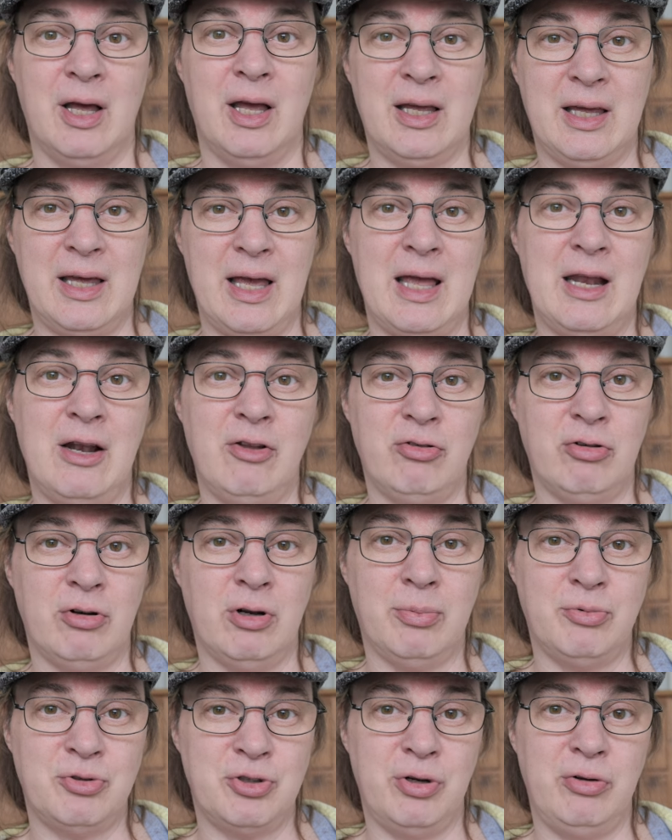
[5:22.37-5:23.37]
Again, it's
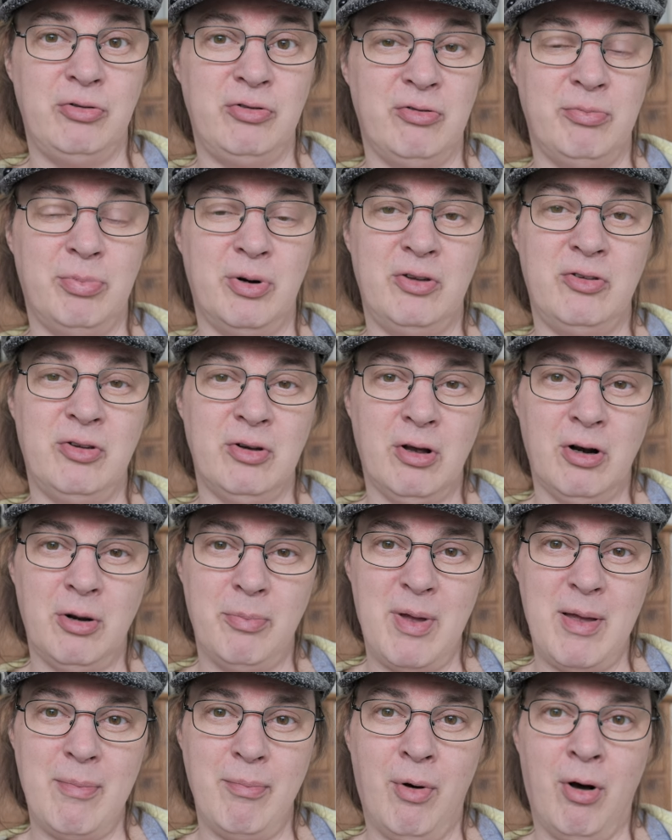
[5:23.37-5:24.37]
unobtrusive, but it's got a
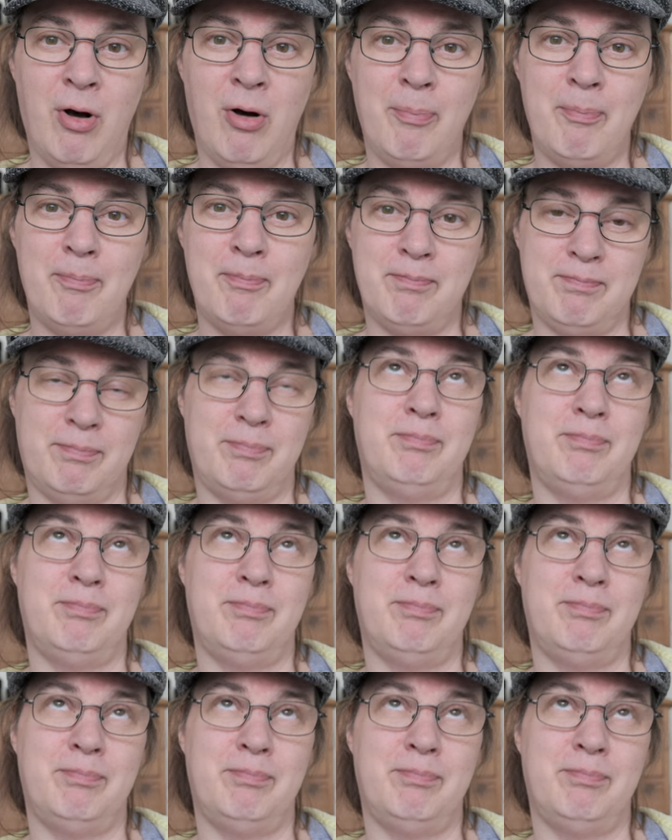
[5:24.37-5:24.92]
bit more